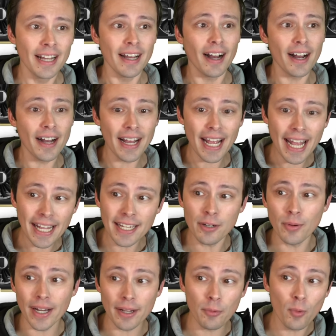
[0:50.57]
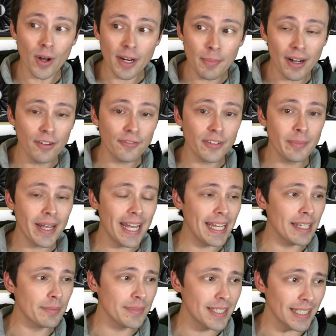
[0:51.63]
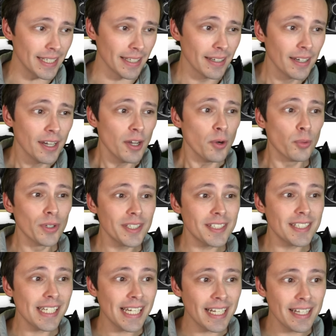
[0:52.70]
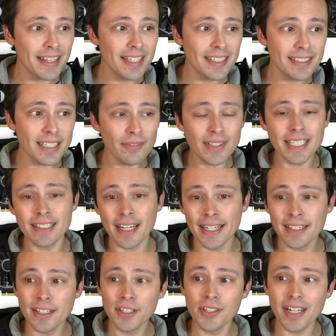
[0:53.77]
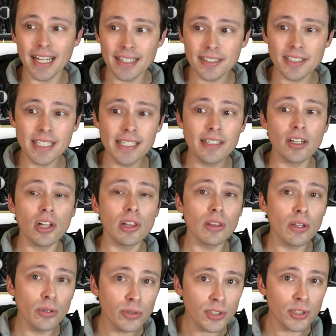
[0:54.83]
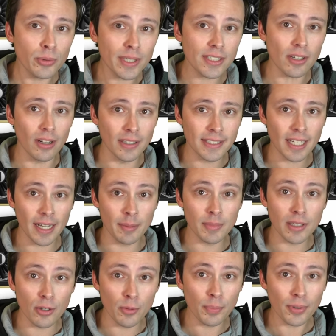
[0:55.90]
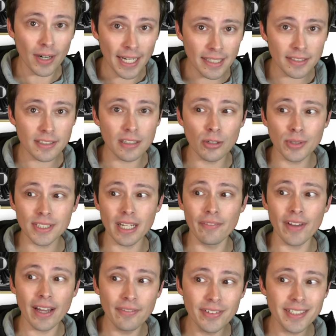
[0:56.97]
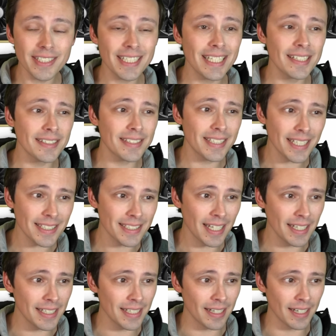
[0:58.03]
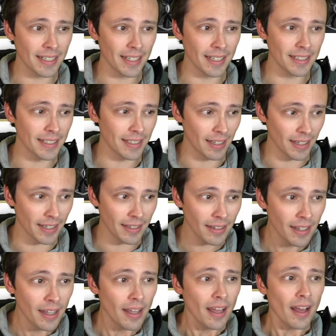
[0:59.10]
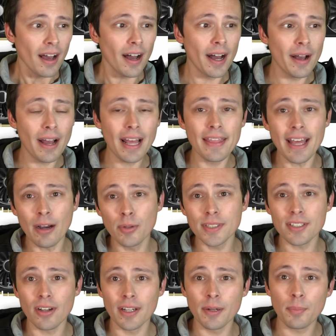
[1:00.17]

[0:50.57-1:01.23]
Uh, anyway, what about from AMD? We're seeing the 7900 XT close to its all-time low price. The lowest I've ever seen is $699.99, uh, and that was on a